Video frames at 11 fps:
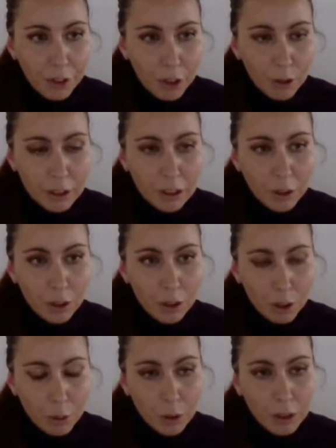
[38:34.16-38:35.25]
the consensus
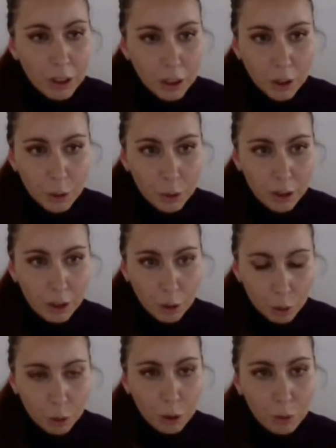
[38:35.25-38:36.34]
on a political
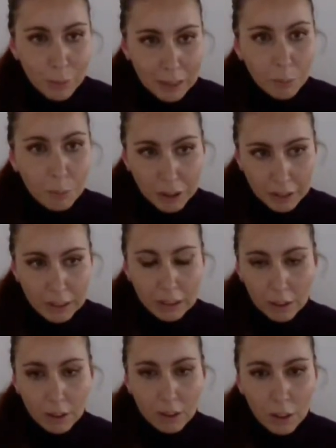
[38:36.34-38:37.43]
solution must
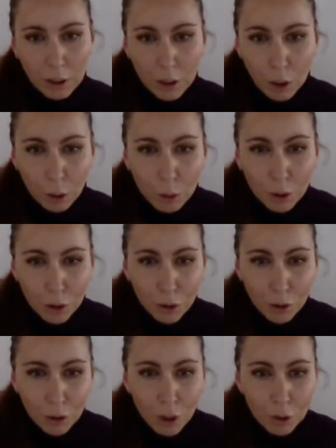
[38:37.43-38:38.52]
precede the
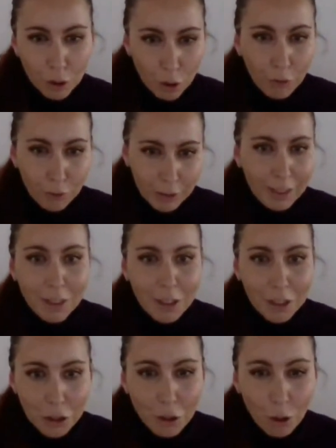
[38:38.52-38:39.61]
solution of the
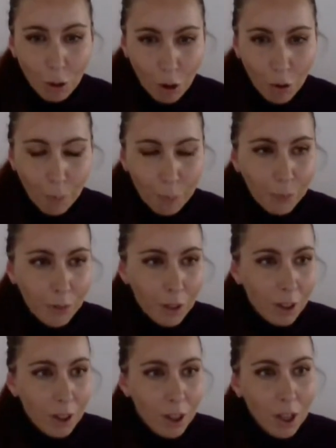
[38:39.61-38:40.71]
international law.
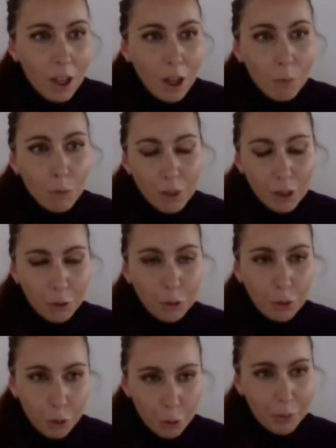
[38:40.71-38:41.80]
Moving to
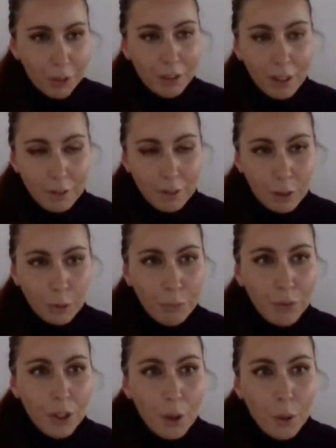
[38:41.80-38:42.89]
European level,
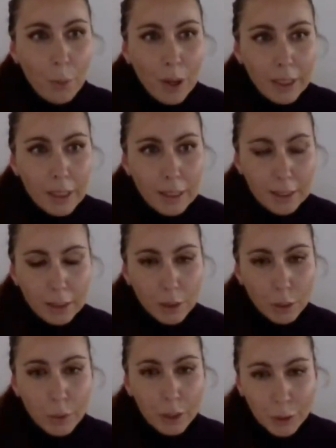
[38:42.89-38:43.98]
one can ask
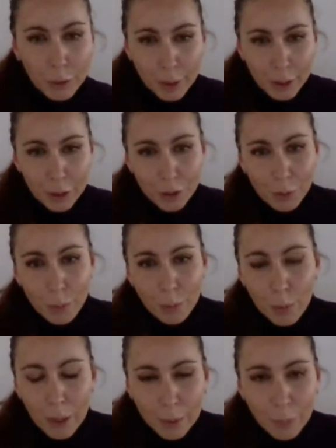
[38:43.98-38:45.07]
a question,
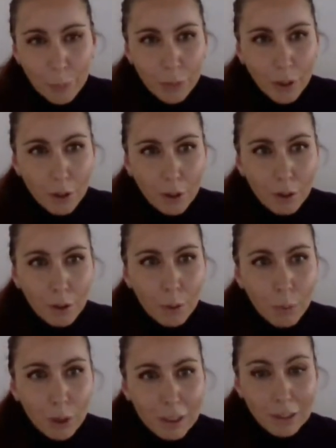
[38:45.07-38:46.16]
well,
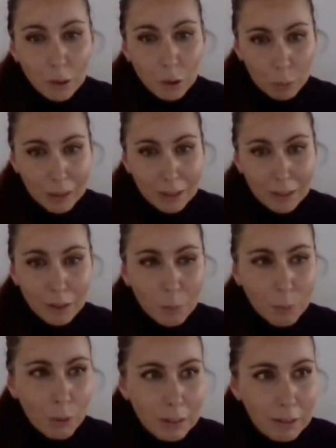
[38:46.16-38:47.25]
what instruments,
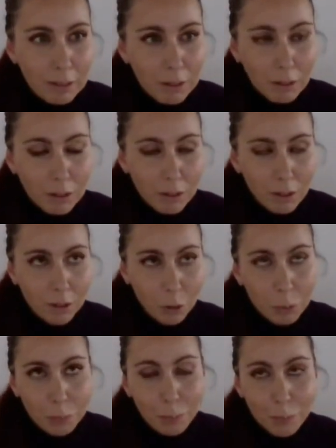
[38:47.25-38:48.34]
political, the
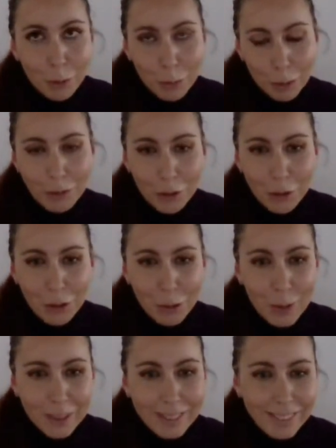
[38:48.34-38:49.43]

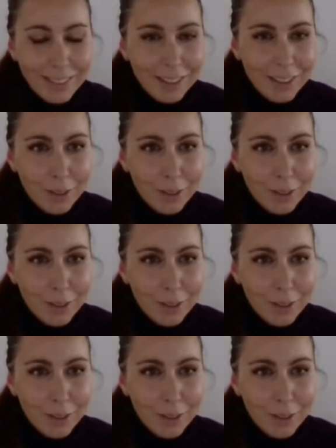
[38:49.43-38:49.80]
procedural ones,